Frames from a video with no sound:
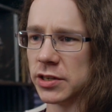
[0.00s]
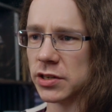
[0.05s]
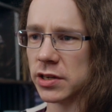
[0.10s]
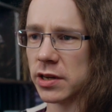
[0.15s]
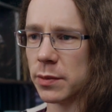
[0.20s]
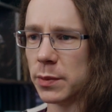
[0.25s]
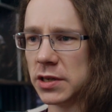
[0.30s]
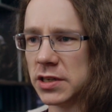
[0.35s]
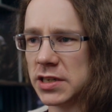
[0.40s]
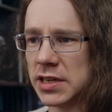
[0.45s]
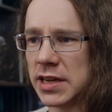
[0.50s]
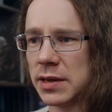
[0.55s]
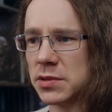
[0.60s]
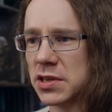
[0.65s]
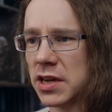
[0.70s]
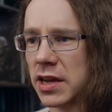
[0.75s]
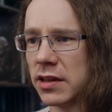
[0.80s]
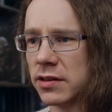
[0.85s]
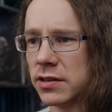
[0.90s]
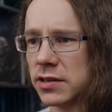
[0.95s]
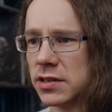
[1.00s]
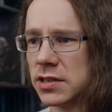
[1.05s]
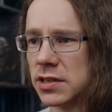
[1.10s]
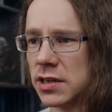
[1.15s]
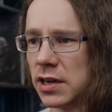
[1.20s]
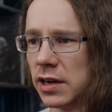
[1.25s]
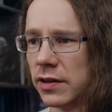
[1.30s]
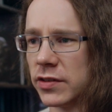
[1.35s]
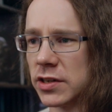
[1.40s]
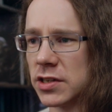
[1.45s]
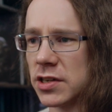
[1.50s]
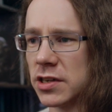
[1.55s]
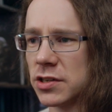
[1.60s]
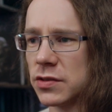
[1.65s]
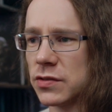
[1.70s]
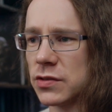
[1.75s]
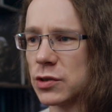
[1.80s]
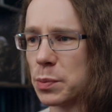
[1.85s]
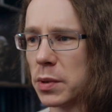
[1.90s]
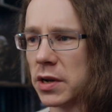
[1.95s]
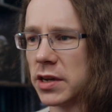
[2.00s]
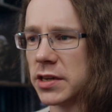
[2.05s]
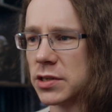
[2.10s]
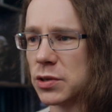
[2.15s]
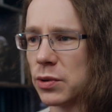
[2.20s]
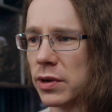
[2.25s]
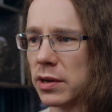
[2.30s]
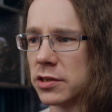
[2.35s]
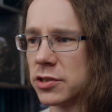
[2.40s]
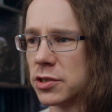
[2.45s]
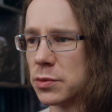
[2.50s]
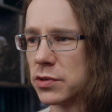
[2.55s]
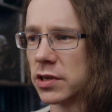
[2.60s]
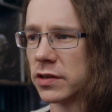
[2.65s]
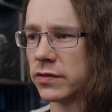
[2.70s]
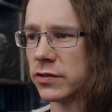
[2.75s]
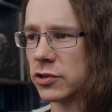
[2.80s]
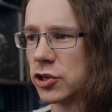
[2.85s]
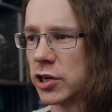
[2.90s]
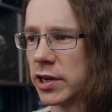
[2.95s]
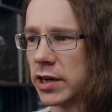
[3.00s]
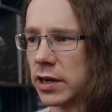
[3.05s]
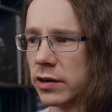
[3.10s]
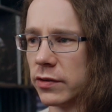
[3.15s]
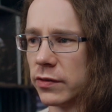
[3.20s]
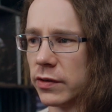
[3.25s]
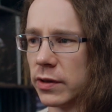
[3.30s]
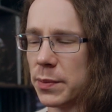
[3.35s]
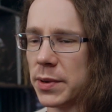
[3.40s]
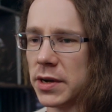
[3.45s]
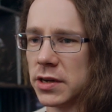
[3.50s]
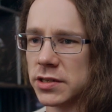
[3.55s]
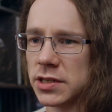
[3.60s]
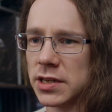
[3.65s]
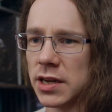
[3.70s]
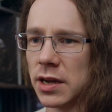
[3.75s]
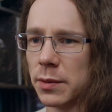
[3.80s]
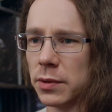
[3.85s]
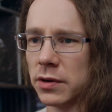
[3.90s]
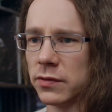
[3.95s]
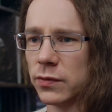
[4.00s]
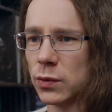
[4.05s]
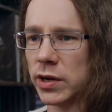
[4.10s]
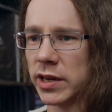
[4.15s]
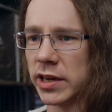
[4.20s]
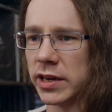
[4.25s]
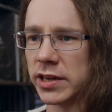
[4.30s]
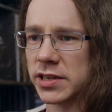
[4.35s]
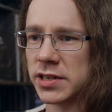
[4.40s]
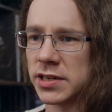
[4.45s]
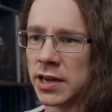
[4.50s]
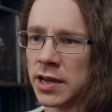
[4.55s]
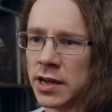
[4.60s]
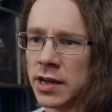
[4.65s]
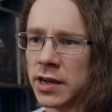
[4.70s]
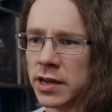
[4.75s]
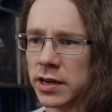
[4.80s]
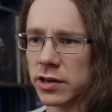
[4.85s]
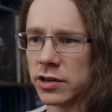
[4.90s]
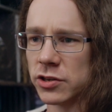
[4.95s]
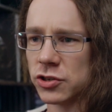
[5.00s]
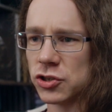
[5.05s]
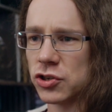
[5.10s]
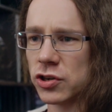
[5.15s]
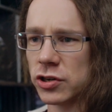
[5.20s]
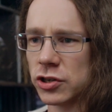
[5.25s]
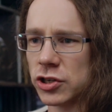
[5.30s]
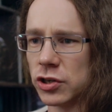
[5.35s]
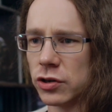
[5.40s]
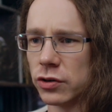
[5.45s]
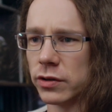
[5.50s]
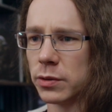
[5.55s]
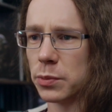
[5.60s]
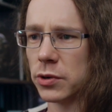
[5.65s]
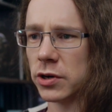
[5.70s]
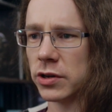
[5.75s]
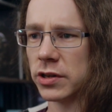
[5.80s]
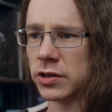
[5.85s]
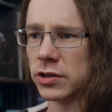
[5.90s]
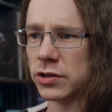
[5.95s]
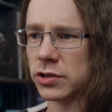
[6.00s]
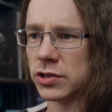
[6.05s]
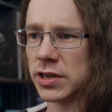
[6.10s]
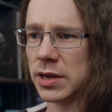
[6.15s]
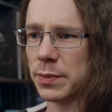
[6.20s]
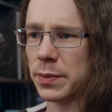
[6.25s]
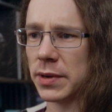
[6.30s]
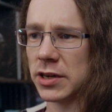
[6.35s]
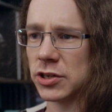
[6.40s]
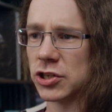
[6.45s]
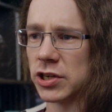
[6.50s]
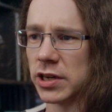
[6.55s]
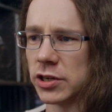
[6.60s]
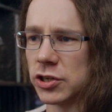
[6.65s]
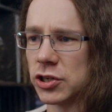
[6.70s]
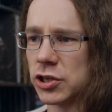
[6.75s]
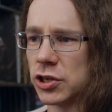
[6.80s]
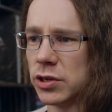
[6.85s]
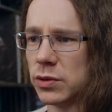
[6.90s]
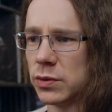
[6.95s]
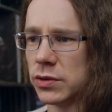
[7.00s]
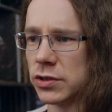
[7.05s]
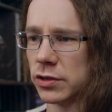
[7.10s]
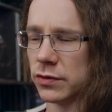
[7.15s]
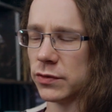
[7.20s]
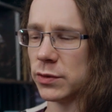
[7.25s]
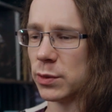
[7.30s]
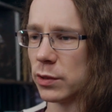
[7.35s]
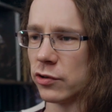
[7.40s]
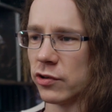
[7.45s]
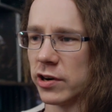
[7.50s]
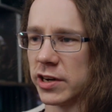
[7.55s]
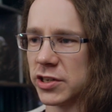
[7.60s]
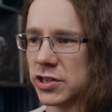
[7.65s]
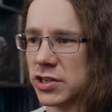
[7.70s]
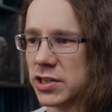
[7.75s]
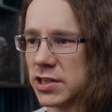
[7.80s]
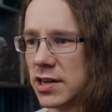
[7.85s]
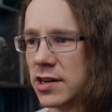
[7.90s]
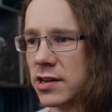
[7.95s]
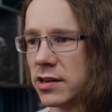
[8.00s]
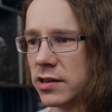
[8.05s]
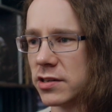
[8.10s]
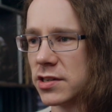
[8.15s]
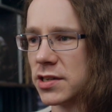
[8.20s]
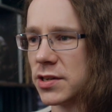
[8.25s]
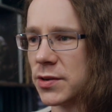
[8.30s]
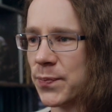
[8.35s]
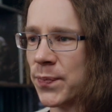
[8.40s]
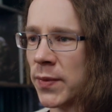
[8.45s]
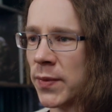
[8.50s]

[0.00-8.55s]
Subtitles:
The community came together to deliver tons of supplies to Atlas Observatory over the past couple of weeks, and construction on the Brotherhood's Appalachian HQ is off to a great start.